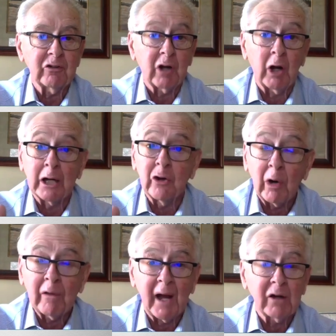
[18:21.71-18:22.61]

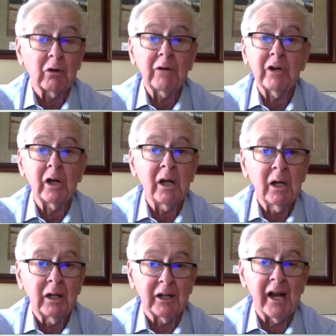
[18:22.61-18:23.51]
ignore that or even
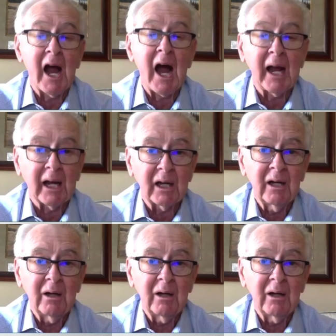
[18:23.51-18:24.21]
deny it.